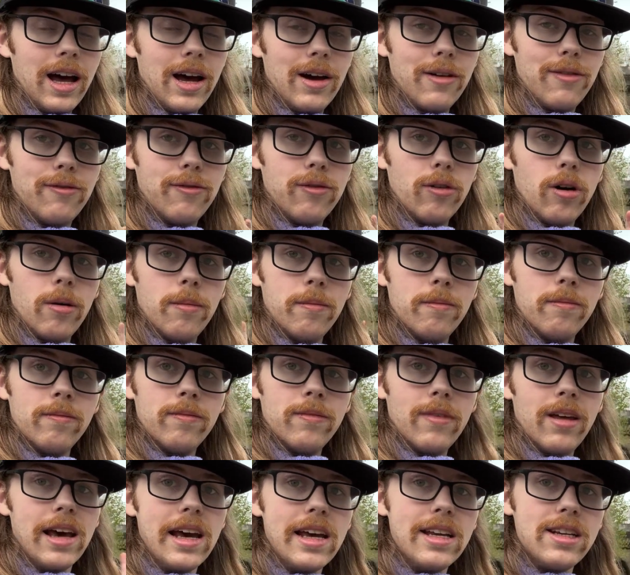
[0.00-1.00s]
from
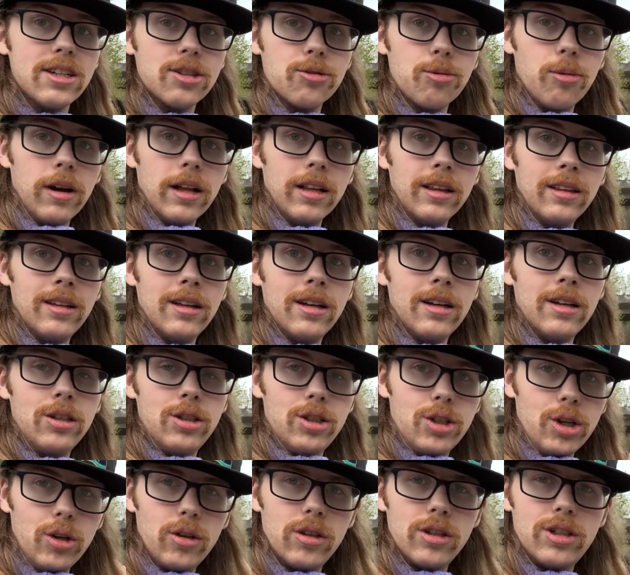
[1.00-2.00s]
HS1
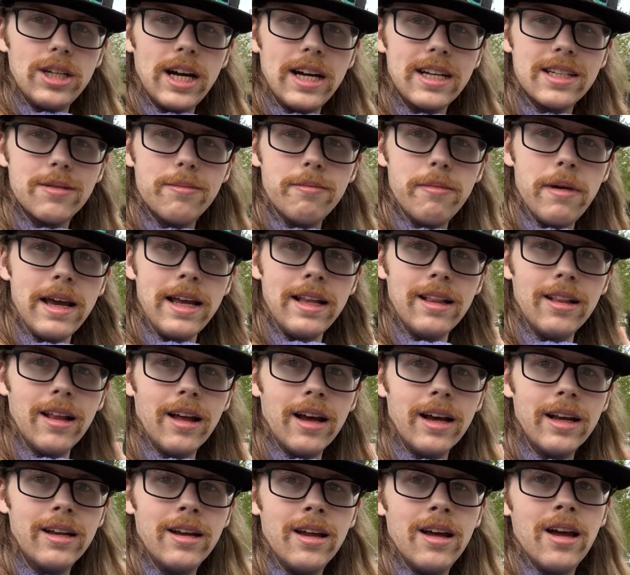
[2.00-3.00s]
to the Chatham Main
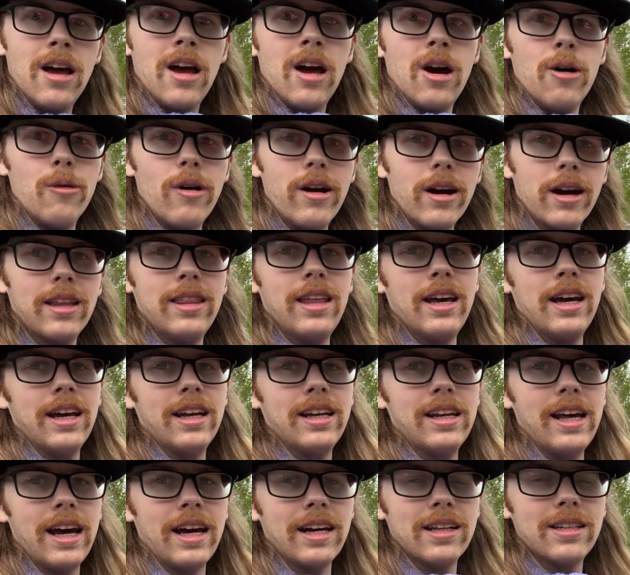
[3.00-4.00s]
Line, where it could then
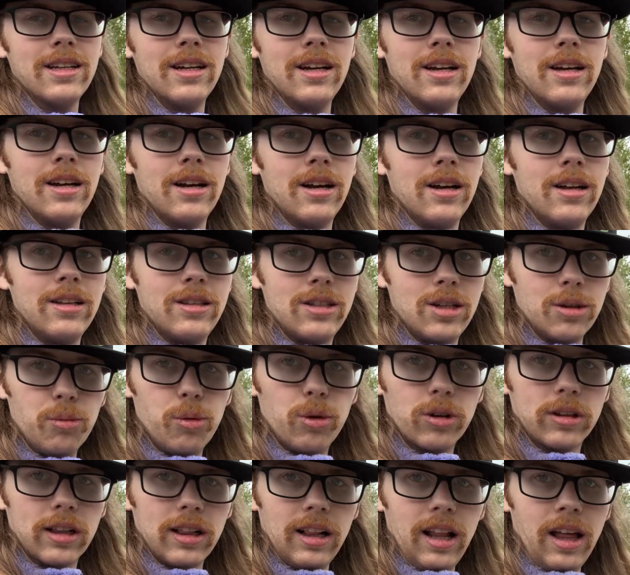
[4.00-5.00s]
connect to
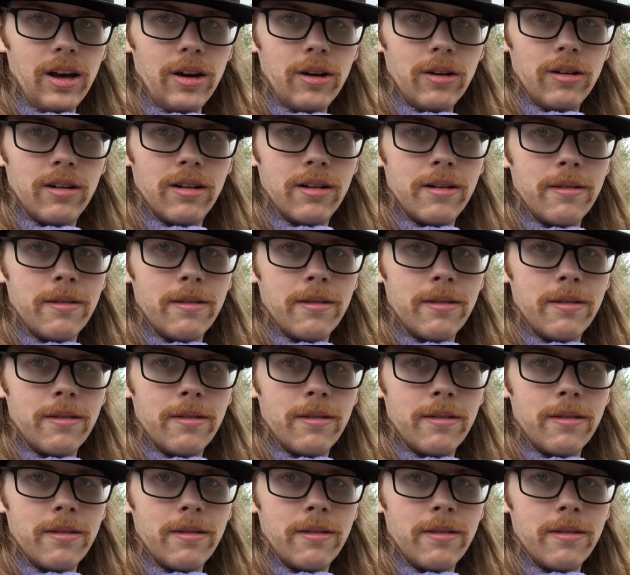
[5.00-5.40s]
Waterloo.